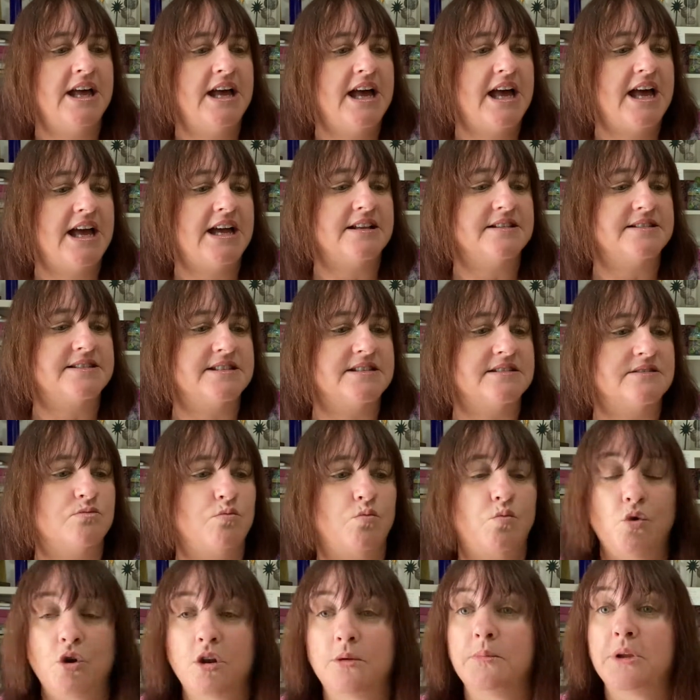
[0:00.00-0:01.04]
and it says
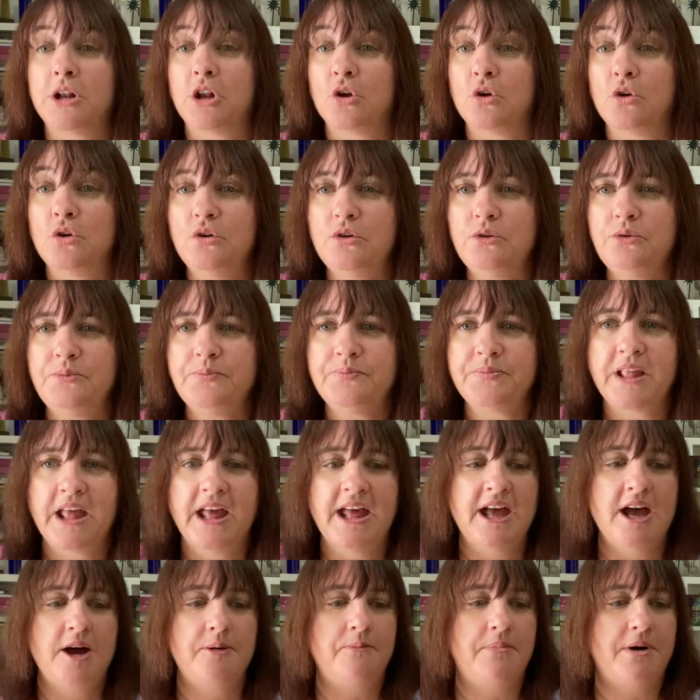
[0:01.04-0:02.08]
Woolamaloo,
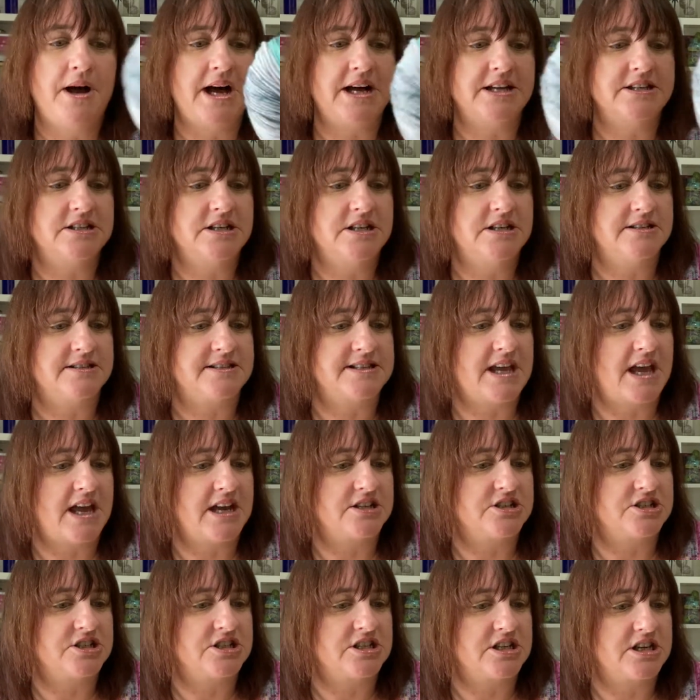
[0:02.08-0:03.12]
but it's
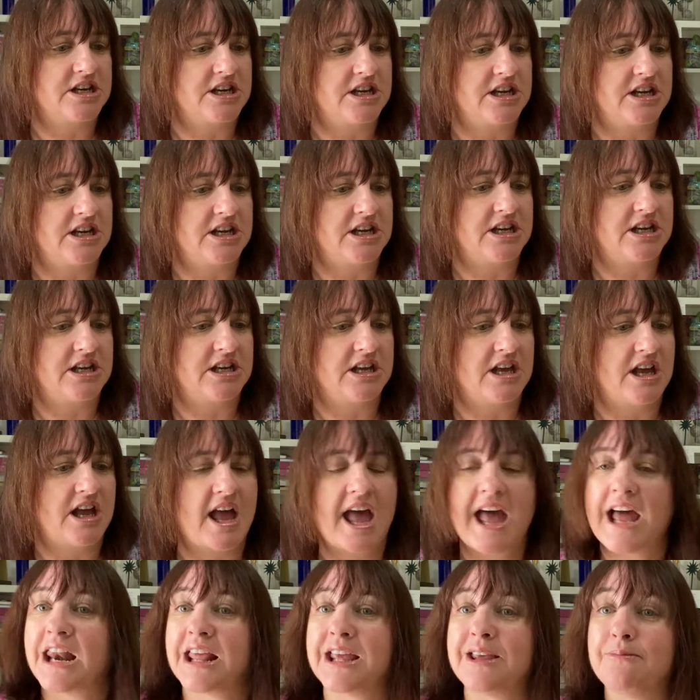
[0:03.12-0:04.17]
actually
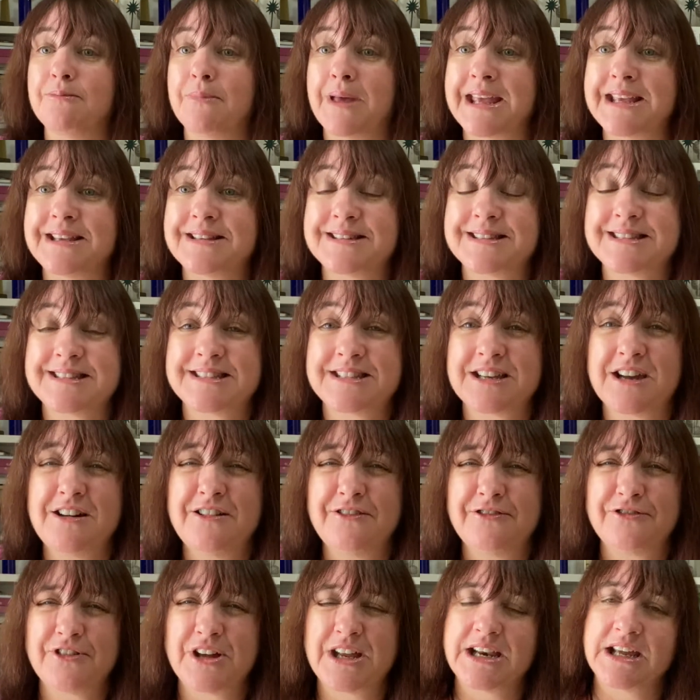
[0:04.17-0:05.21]
Ali Makes
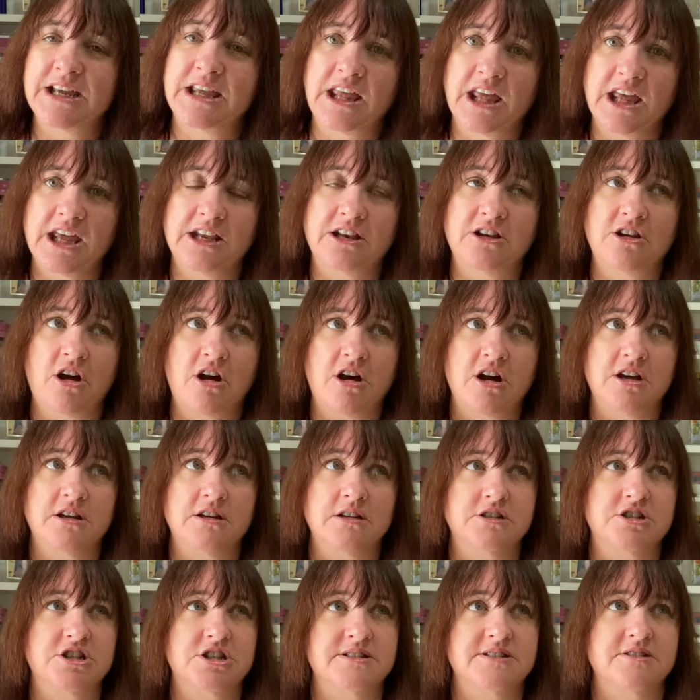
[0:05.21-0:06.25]
Stuff. And again,
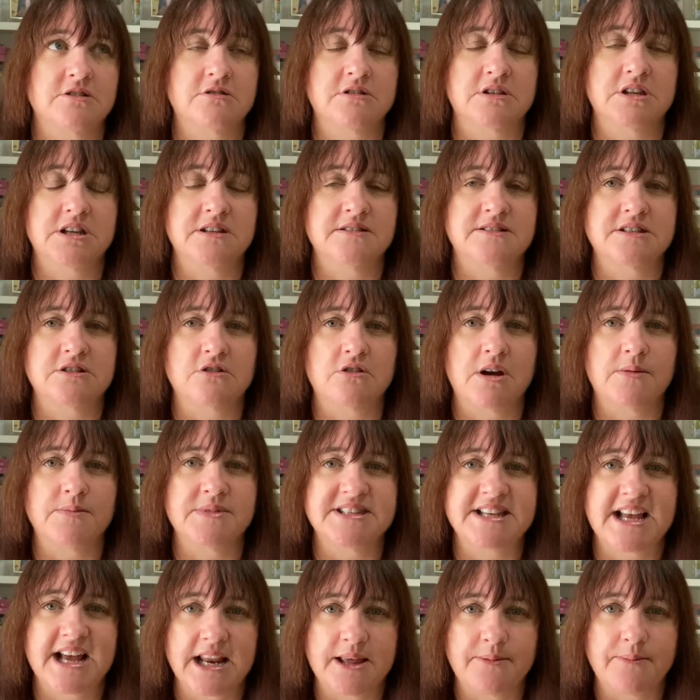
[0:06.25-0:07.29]
she's on Instagram
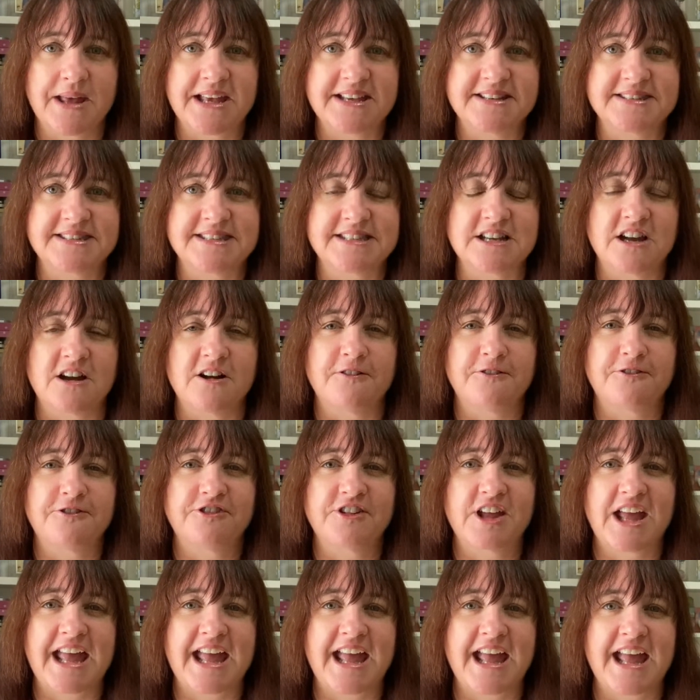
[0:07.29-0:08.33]
as Ali Makes
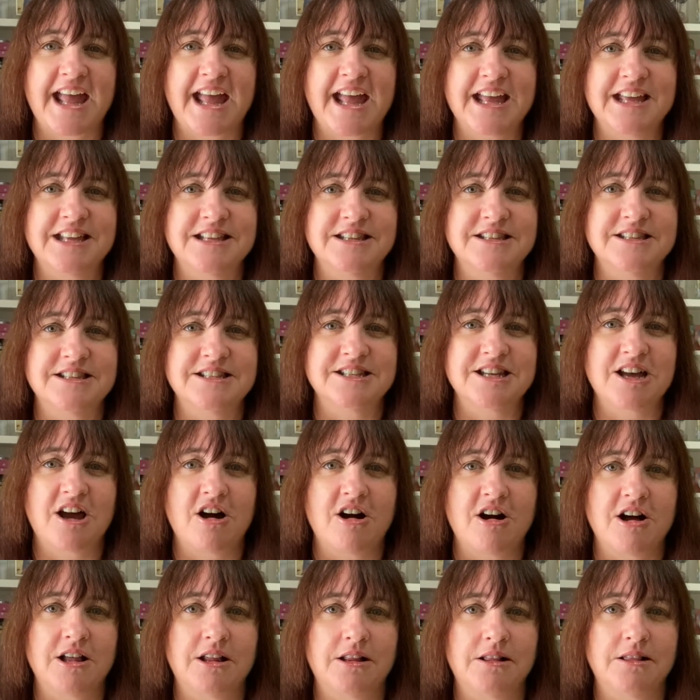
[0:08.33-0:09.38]
Stuff, and
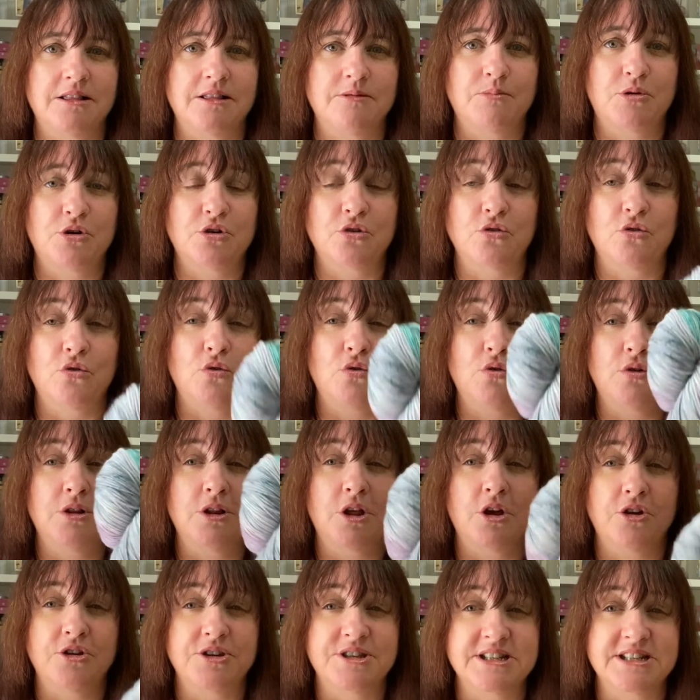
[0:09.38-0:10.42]
I'll put all
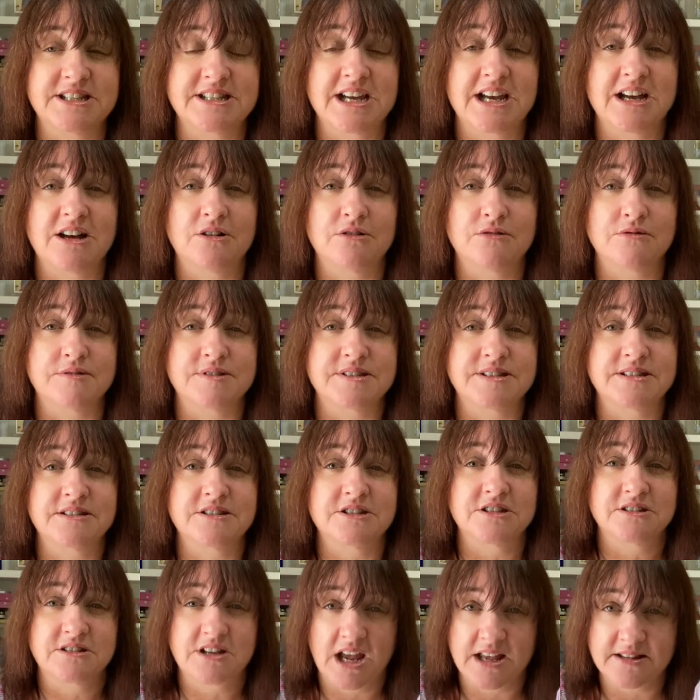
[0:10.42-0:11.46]
her details.
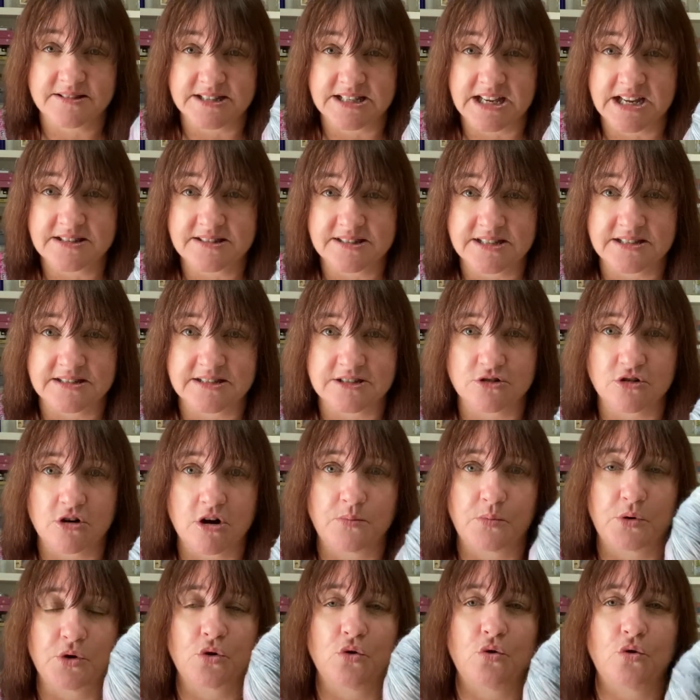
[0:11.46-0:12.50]
She has an Etsy store. I'll
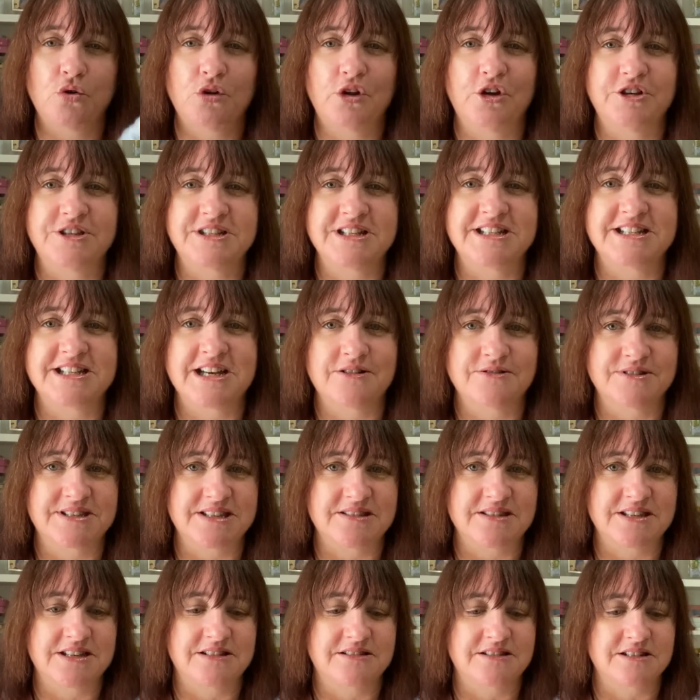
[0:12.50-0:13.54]
put all her details
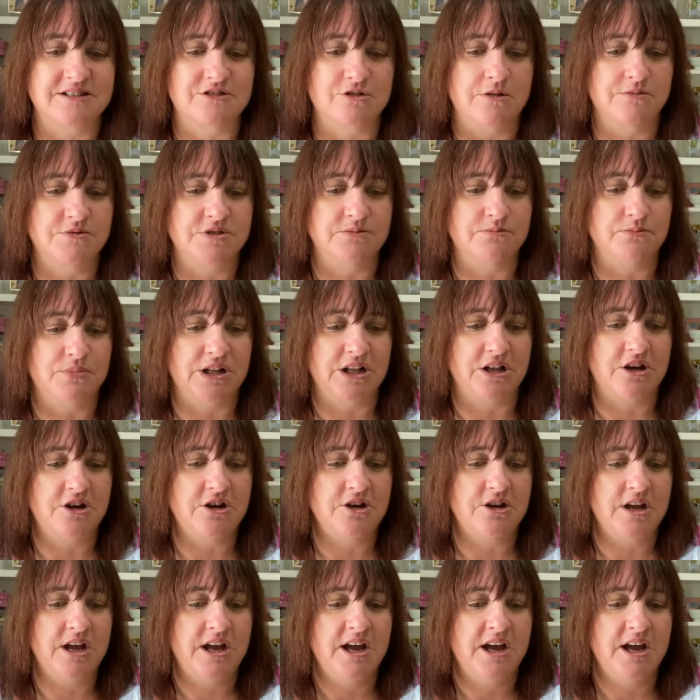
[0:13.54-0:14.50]
in the description below.